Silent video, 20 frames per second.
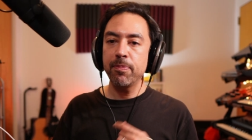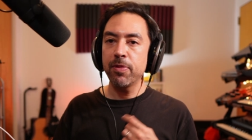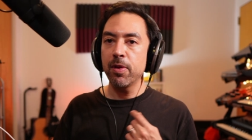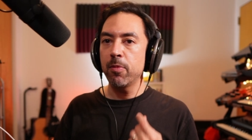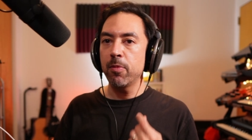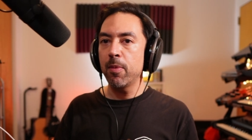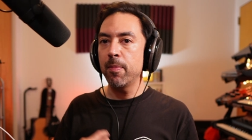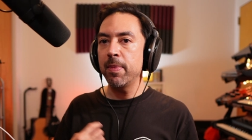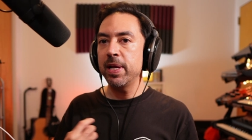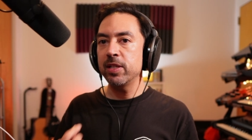the
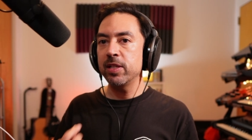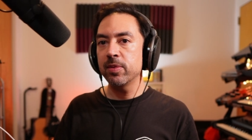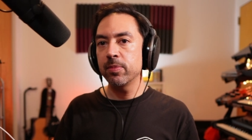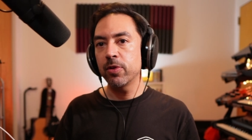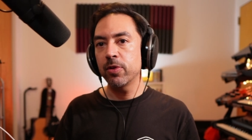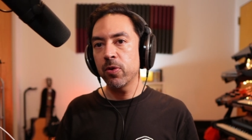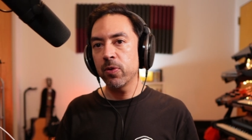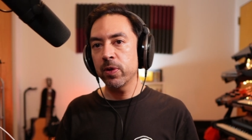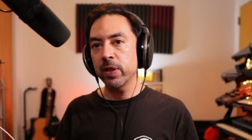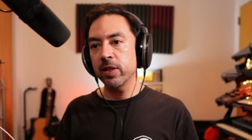momentum
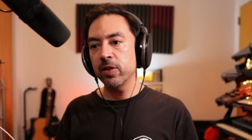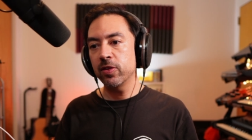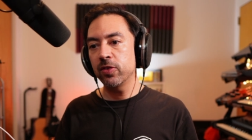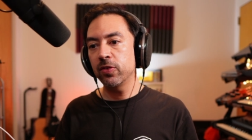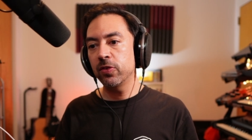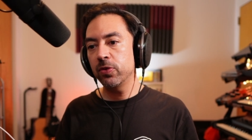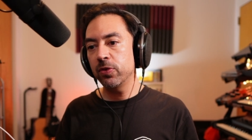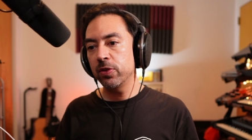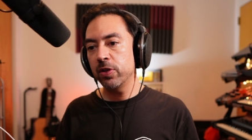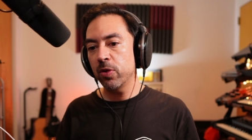going in the
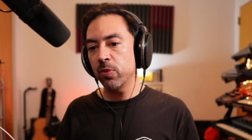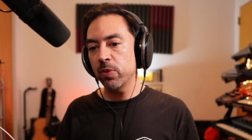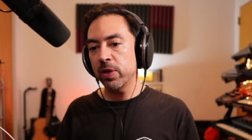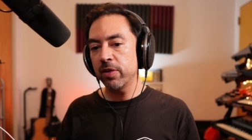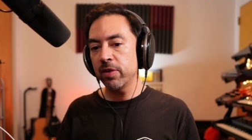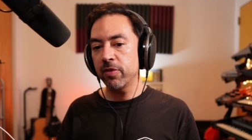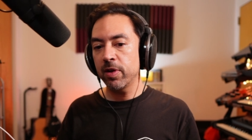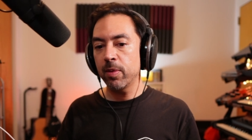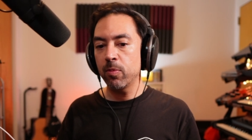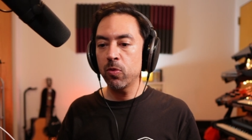studio
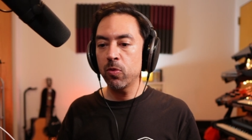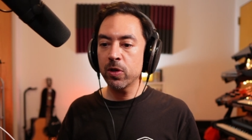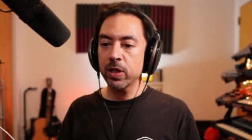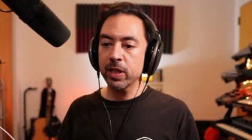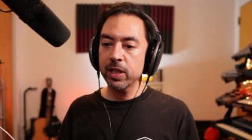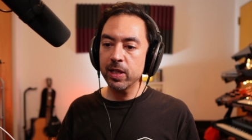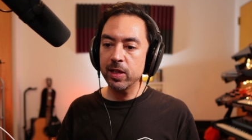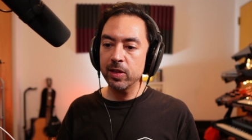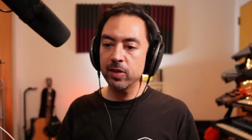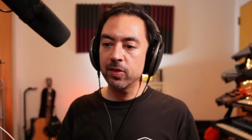whenever I'm
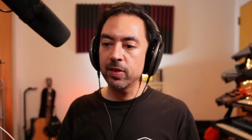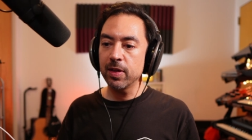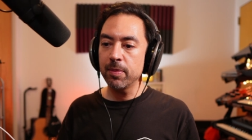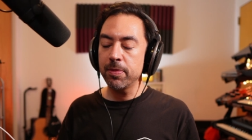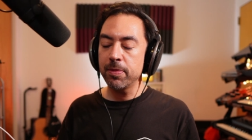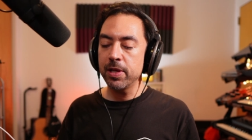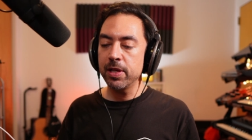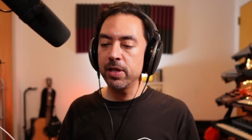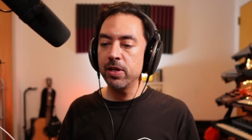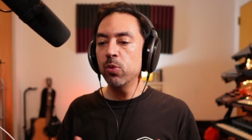working on
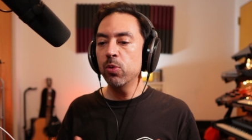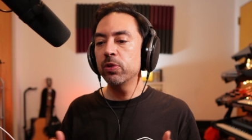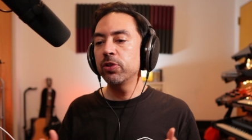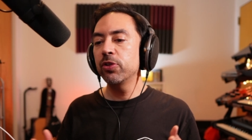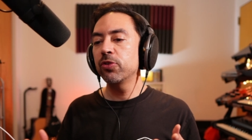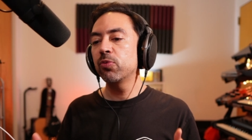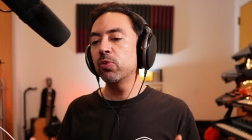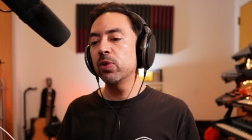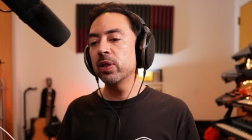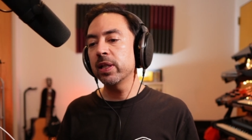something, which
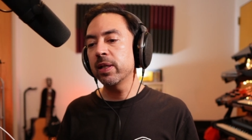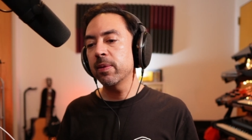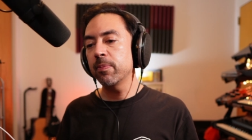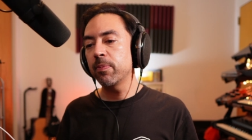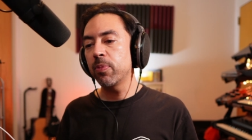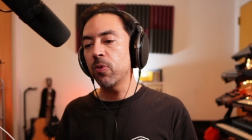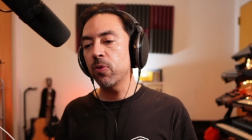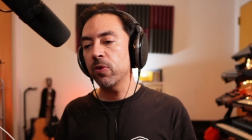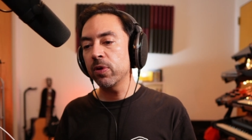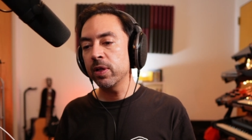is really
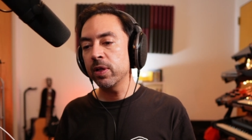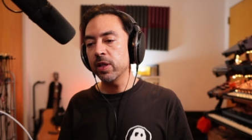important,